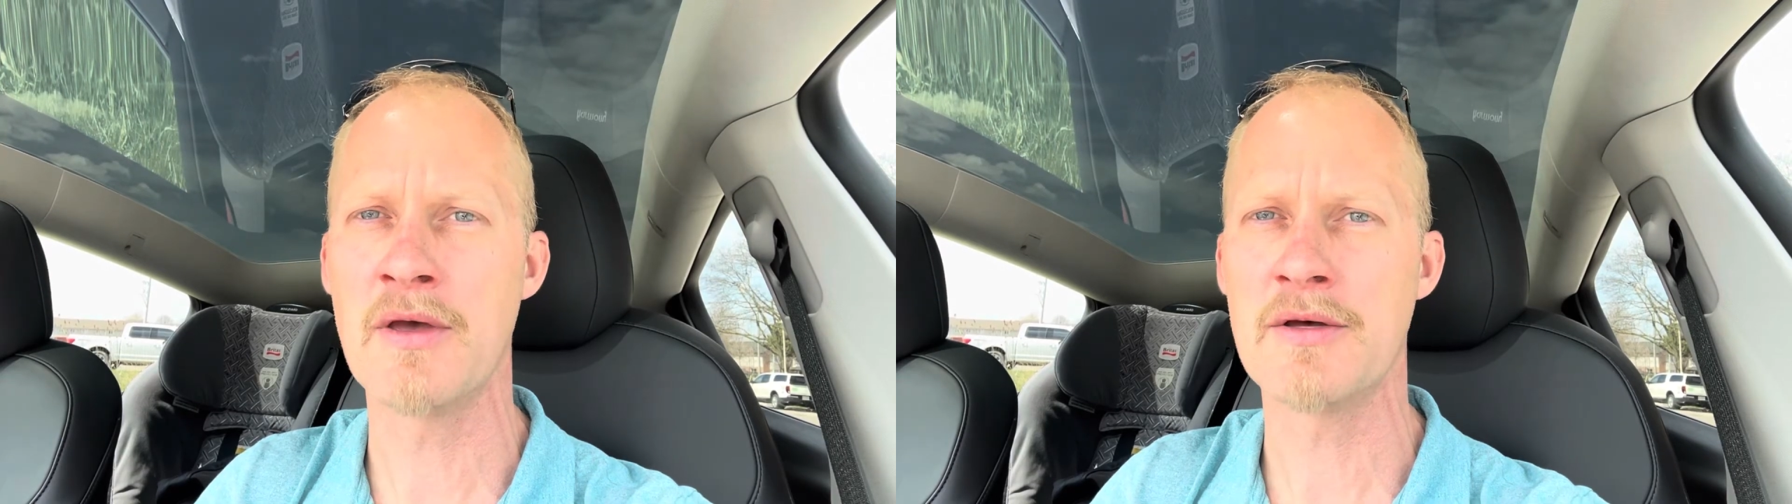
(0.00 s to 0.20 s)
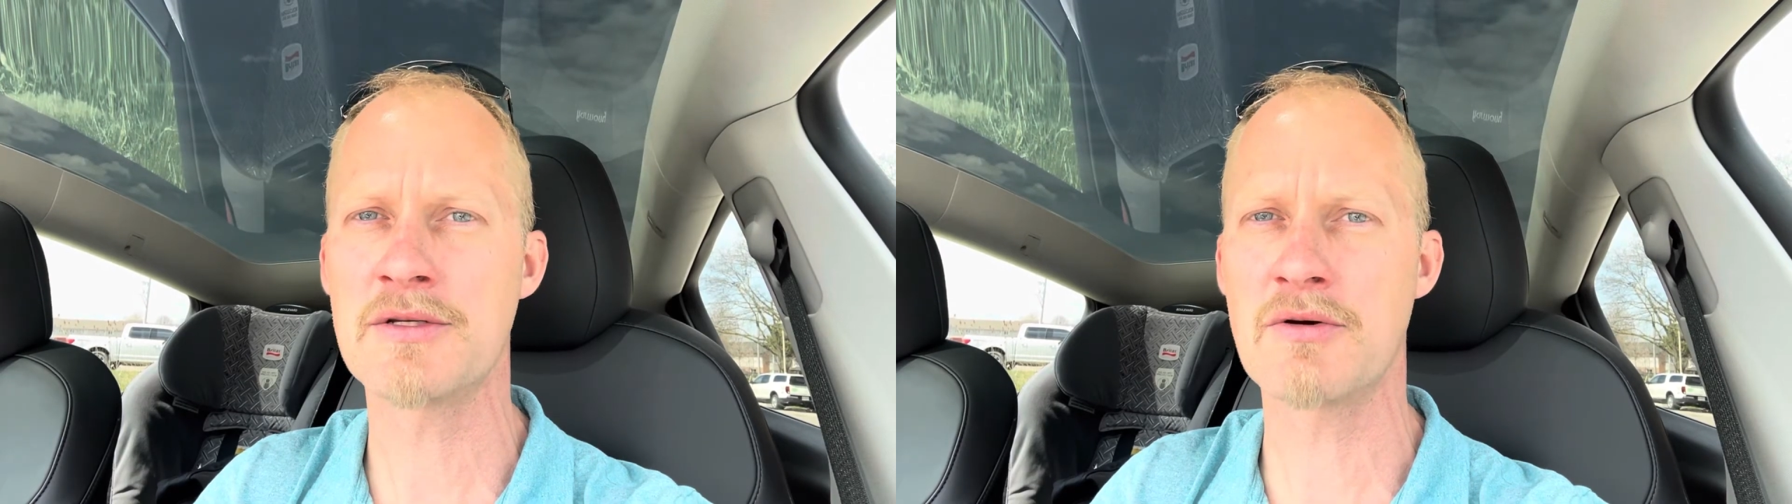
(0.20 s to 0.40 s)

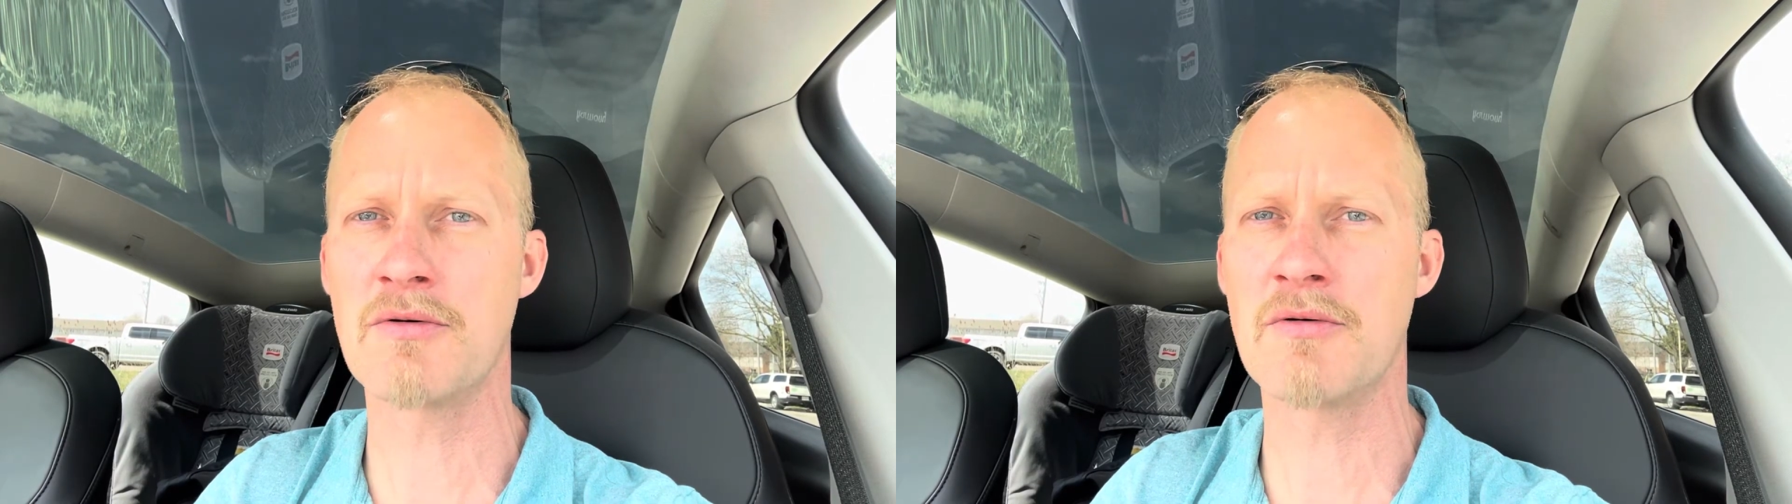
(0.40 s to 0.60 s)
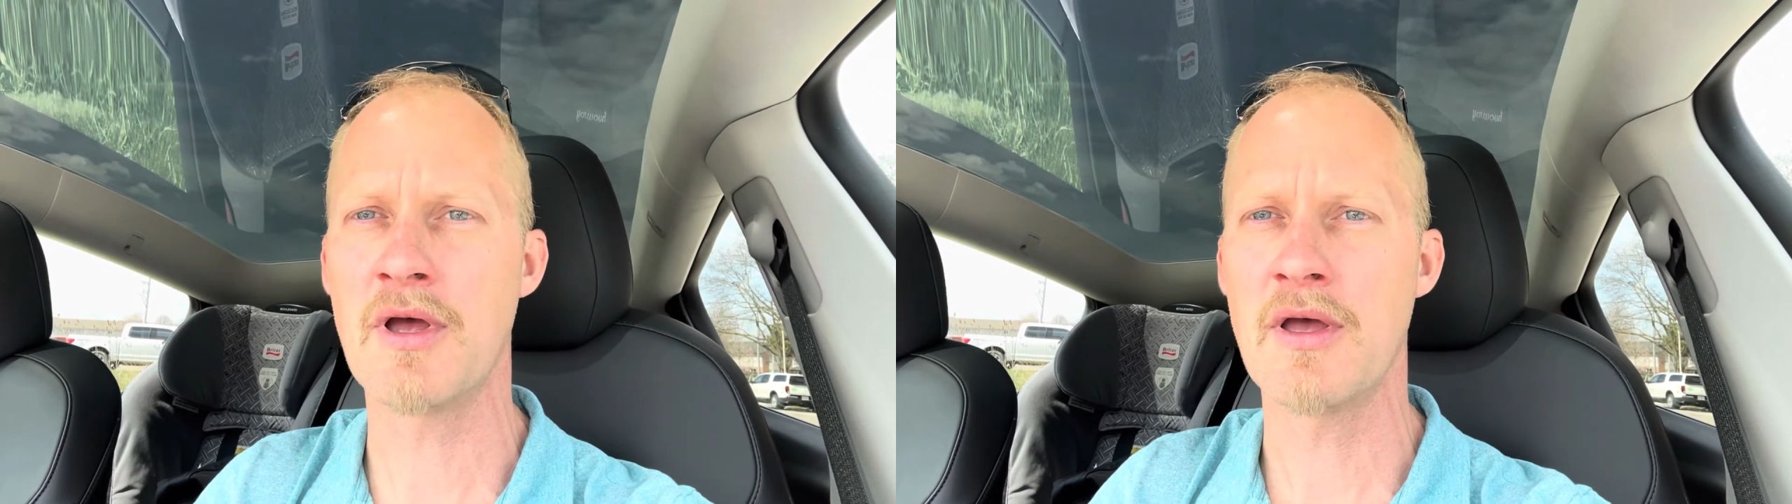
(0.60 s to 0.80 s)

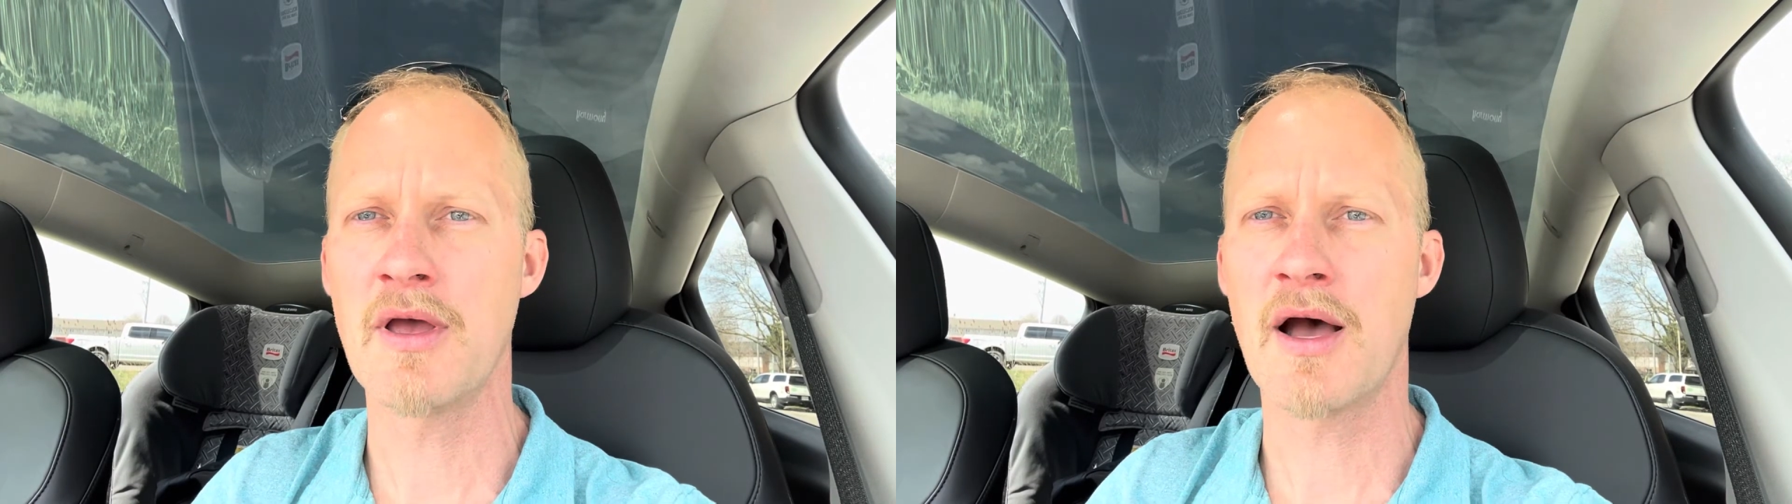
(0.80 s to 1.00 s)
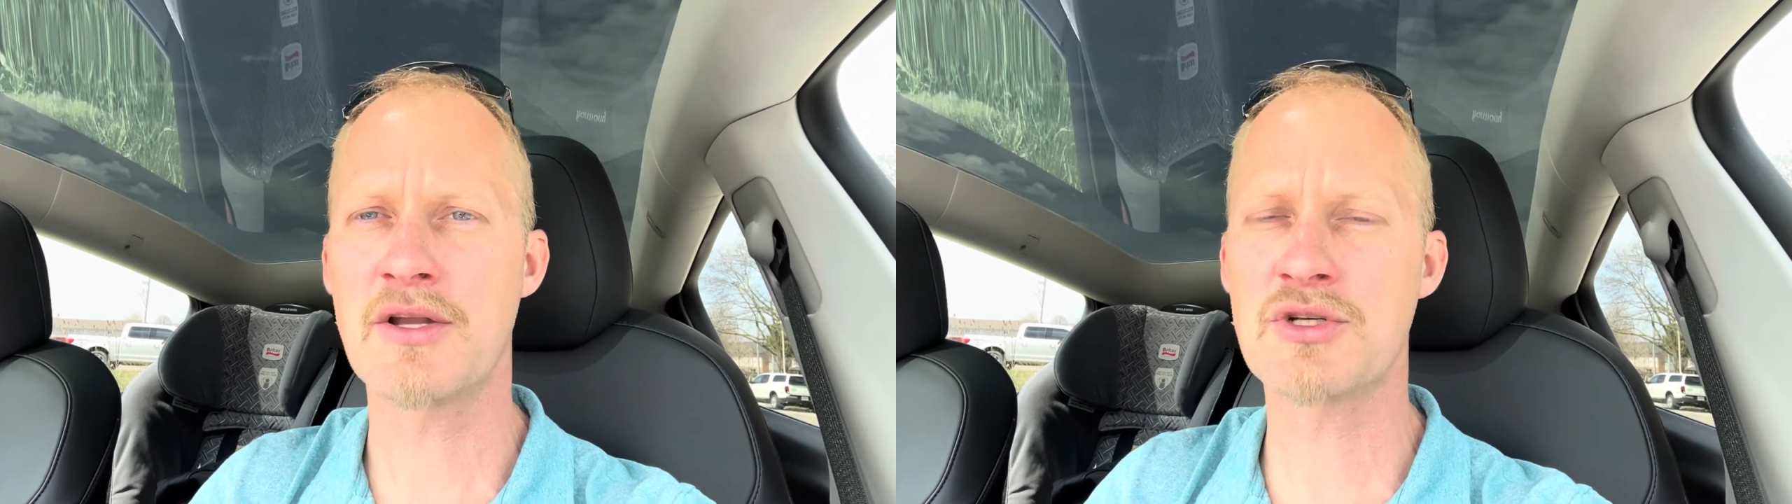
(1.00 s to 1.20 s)
So
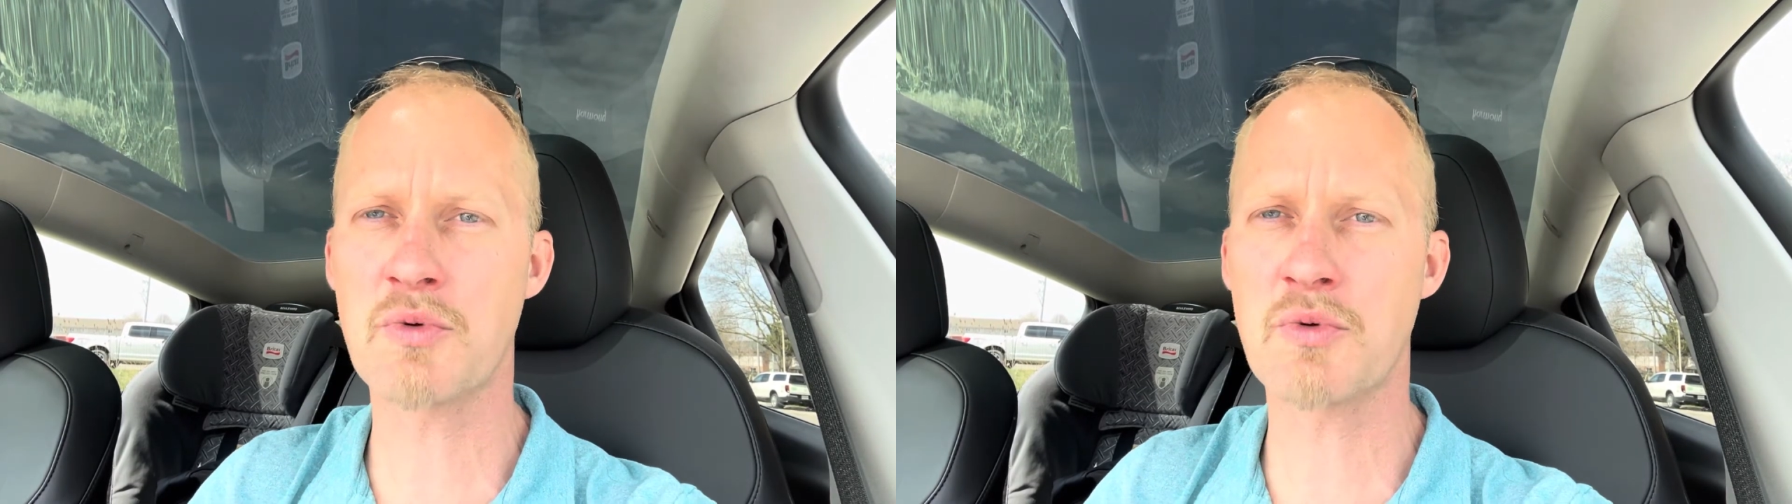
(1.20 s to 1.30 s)
I just